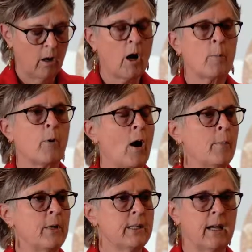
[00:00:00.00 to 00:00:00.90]
Our
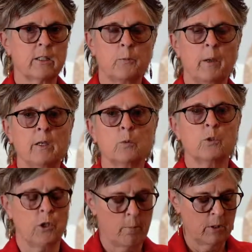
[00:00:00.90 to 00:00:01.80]
property tax base,
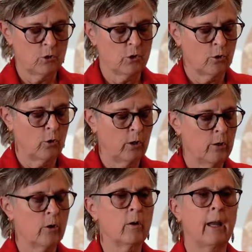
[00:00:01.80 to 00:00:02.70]
which I mentioned
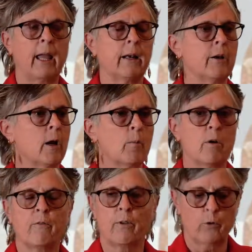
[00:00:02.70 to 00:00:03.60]
earlier, and a
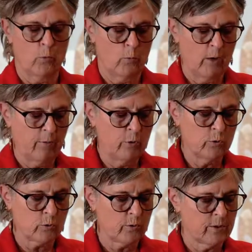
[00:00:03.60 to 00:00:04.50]
number of other revenue
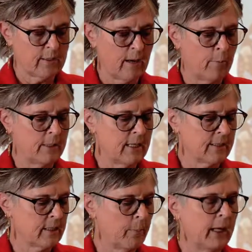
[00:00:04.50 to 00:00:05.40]
sources have been
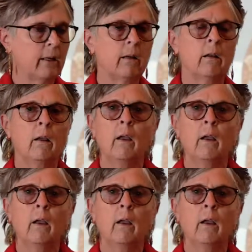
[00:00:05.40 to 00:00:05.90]
decimated.